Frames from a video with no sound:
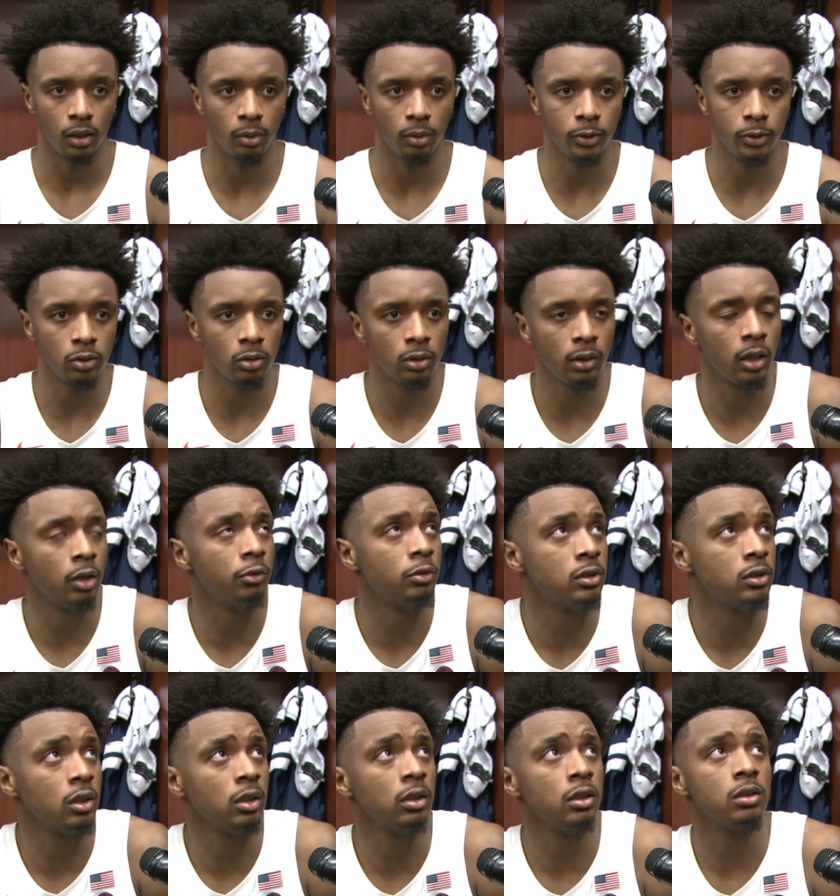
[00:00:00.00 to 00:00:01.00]
Um, we showed a lot of
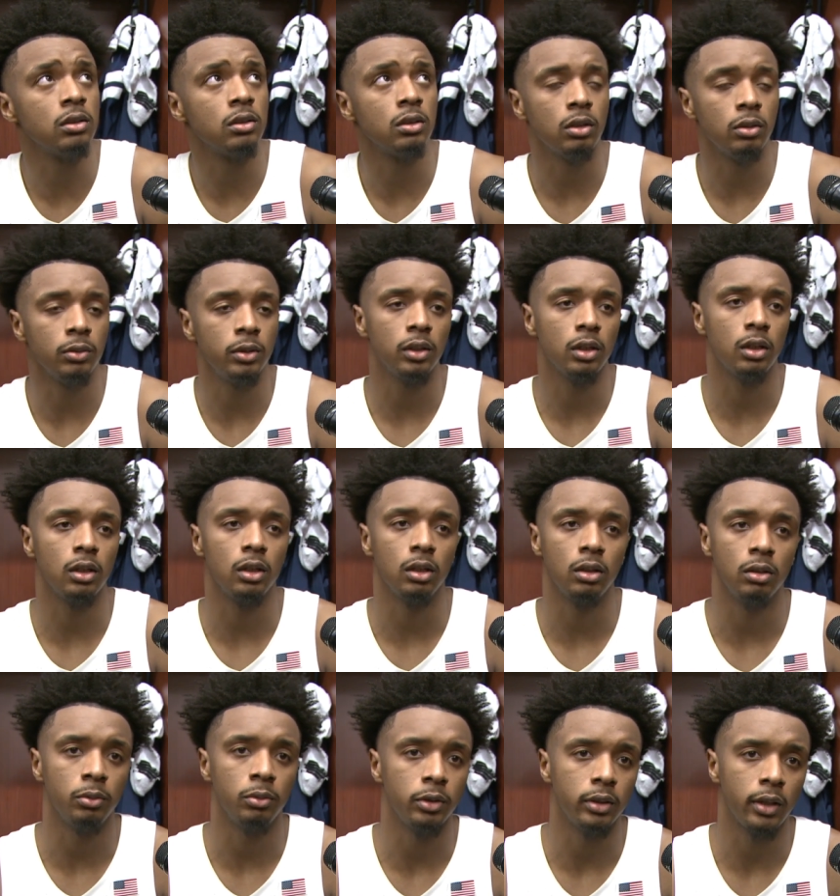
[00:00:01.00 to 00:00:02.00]
resilience. You know, we,
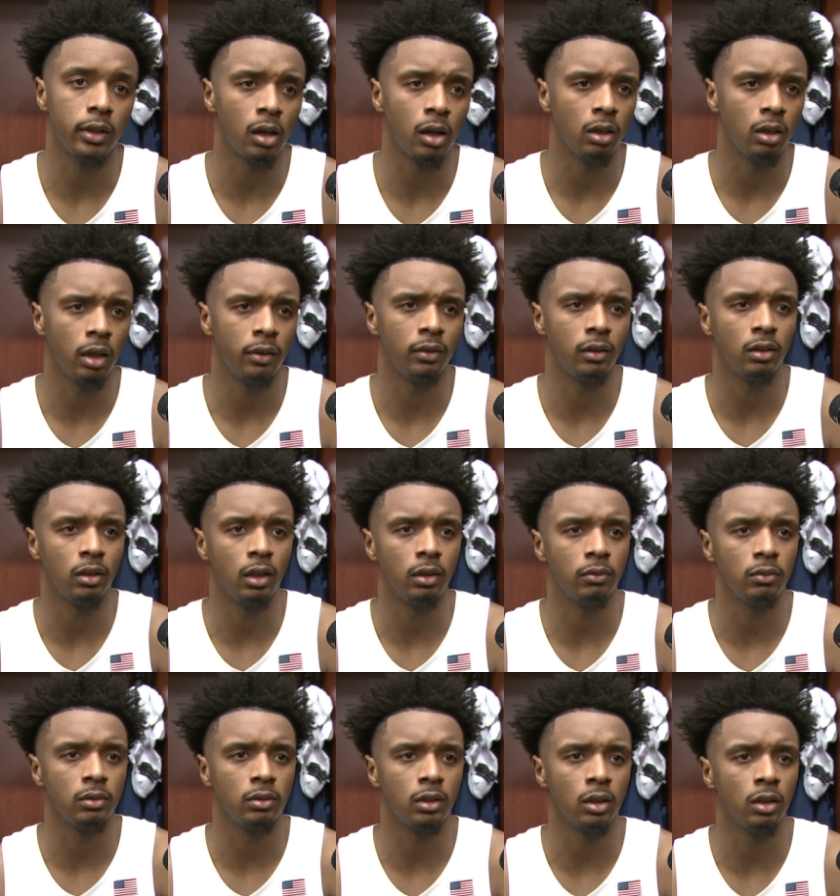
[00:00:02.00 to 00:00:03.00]
uh, we were down, I think,
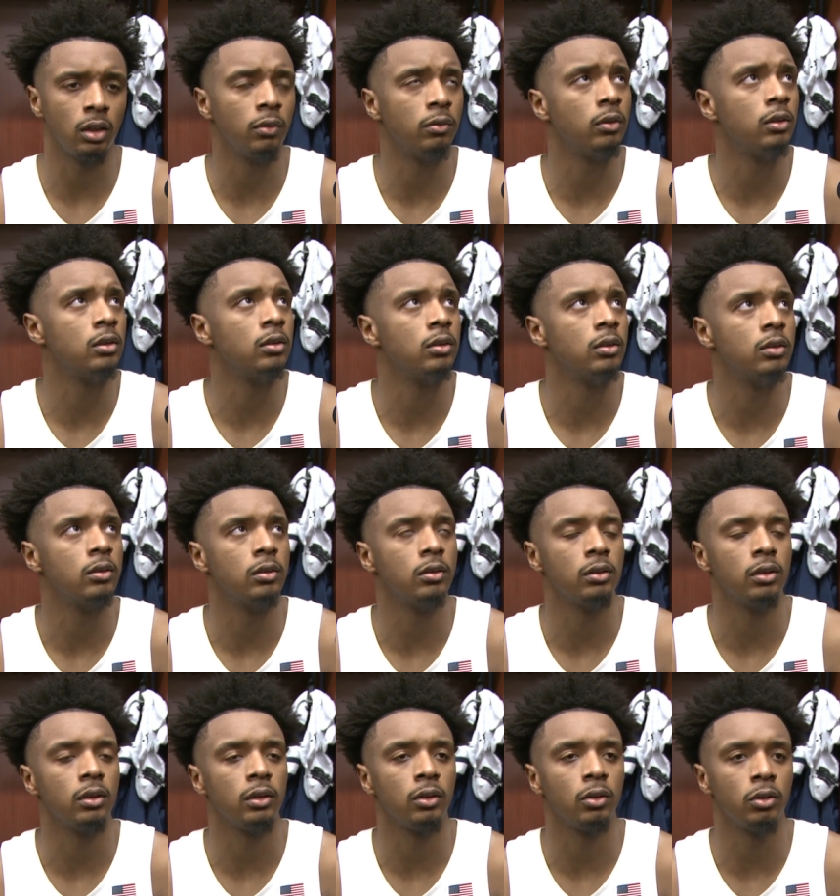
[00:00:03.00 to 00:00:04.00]
11, 10, 11,
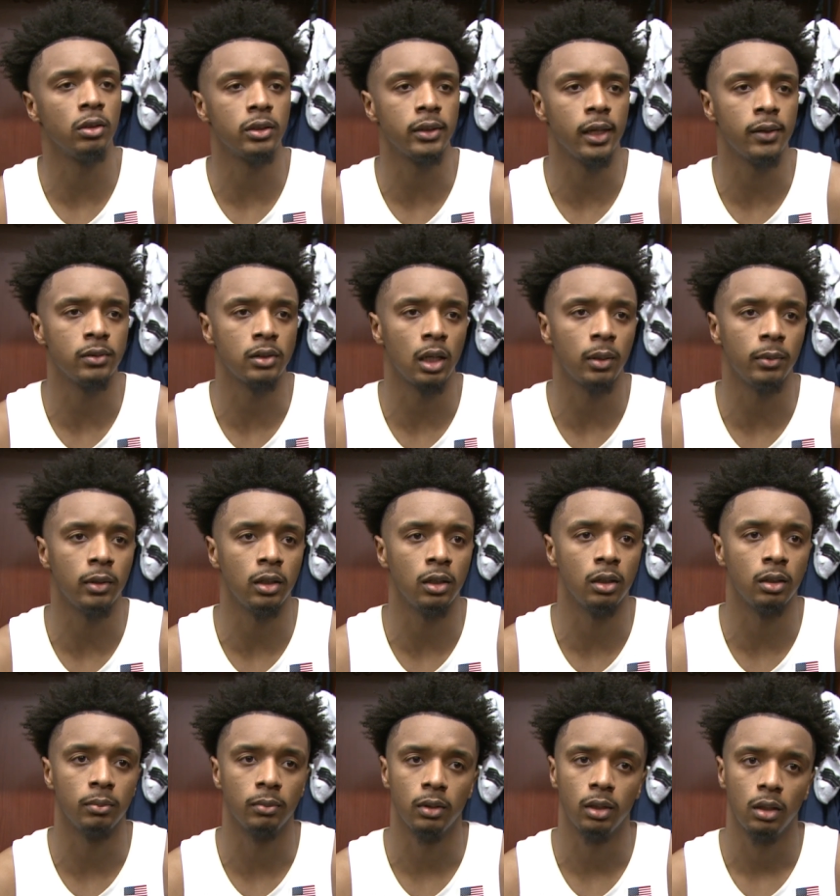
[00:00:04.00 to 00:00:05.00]
and going to halftime, and
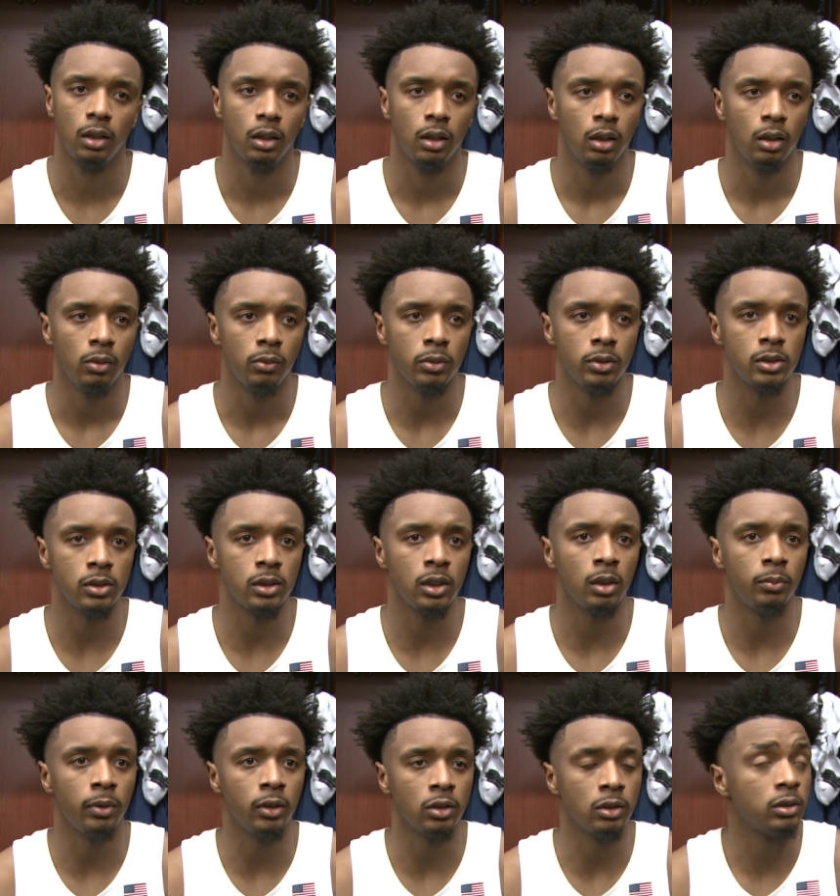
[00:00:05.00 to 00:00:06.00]
um, we just
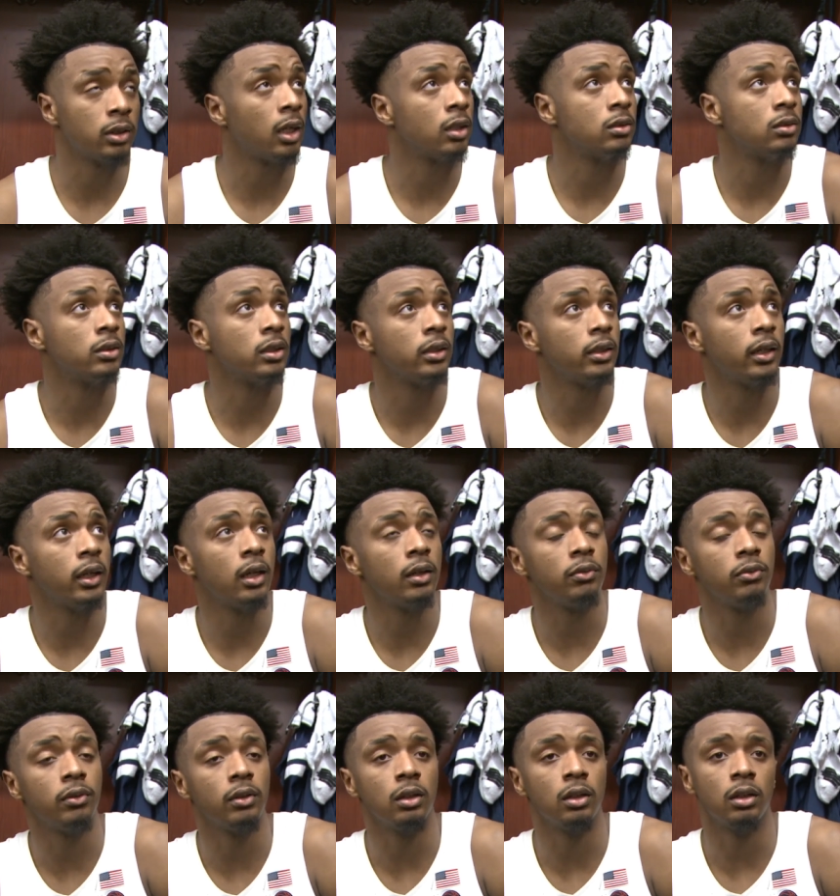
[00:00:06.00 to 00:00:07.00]
got better shots in the second
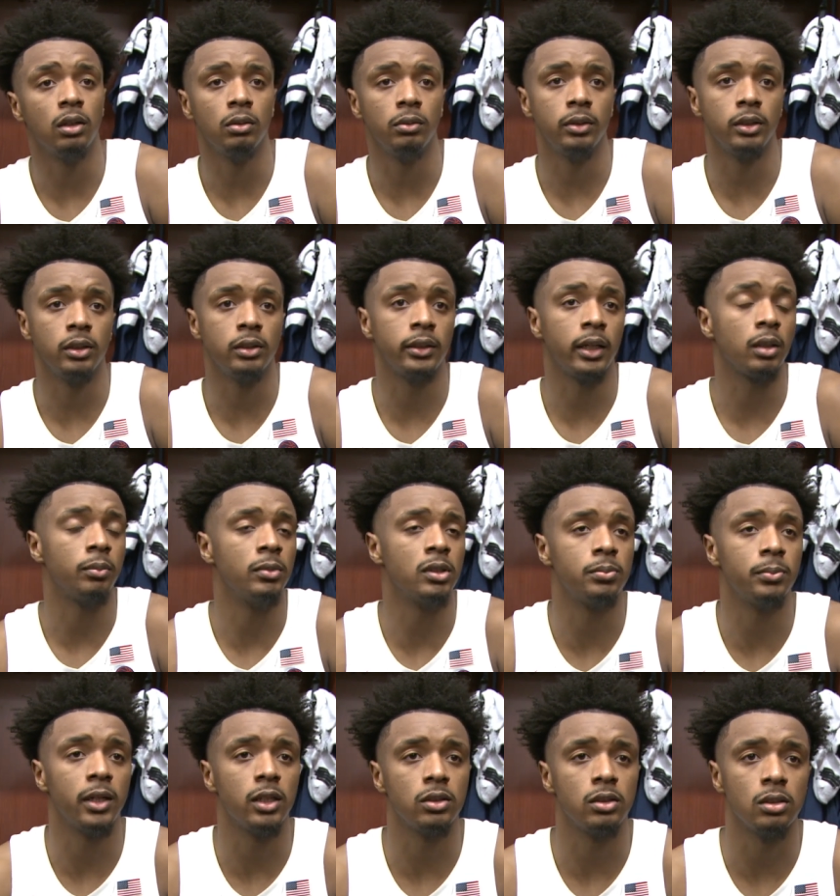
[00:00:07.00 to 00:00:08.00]
half. Uh, we attacked
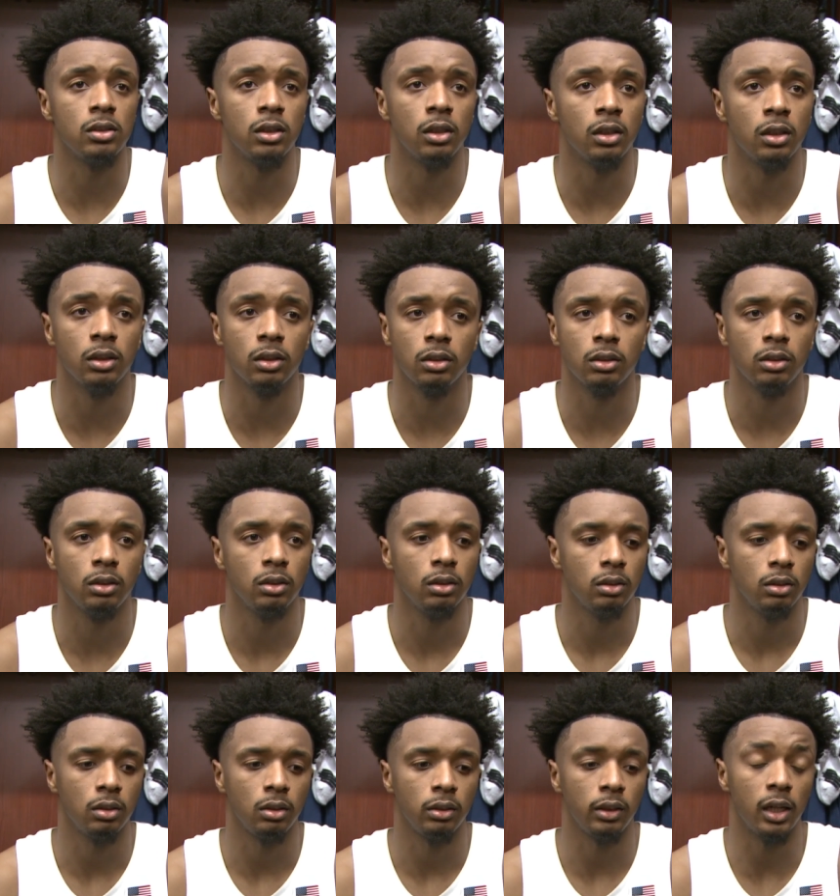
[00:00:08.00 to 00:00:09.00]
mismatches. Uh,
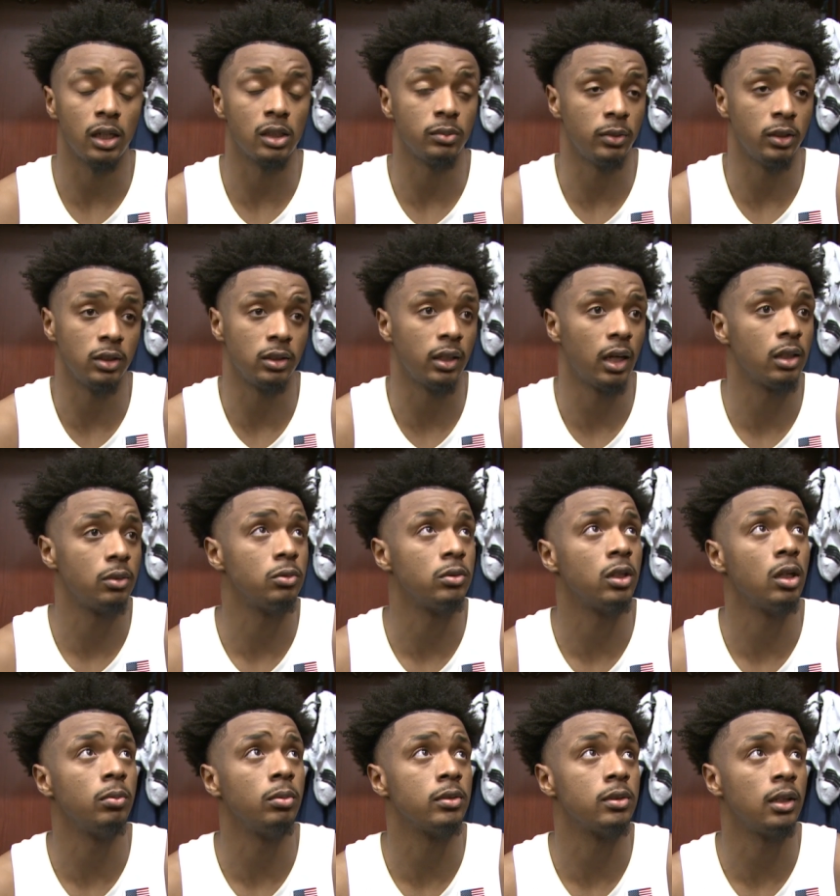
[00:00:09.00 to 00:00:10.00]
guys made shots,
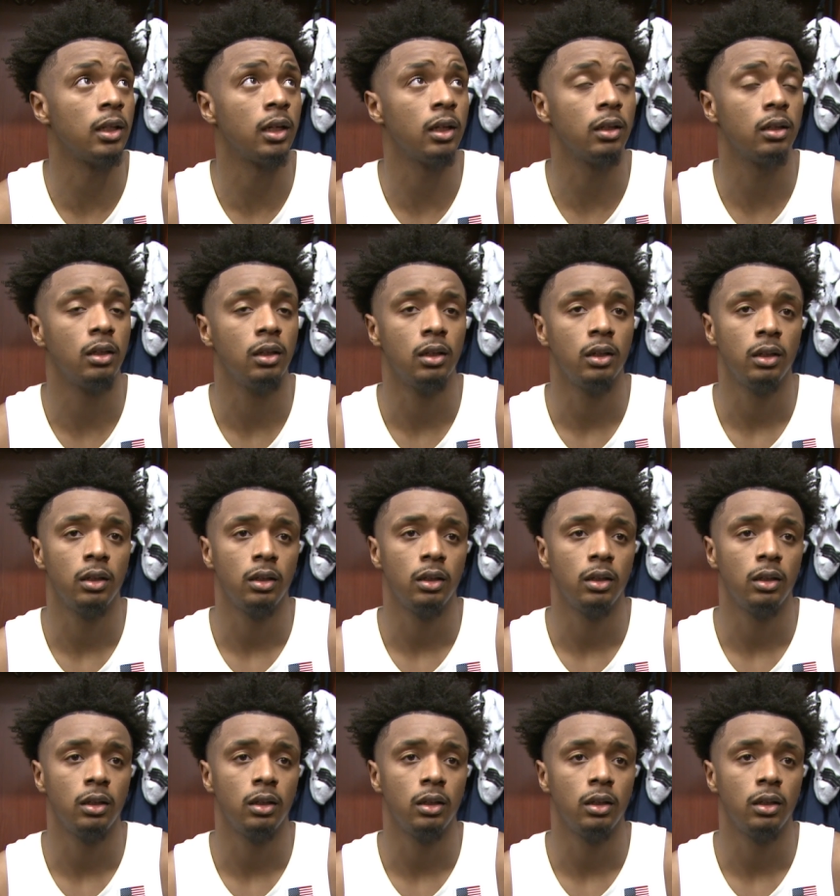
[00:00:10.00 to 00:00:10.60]
which helped us a lot.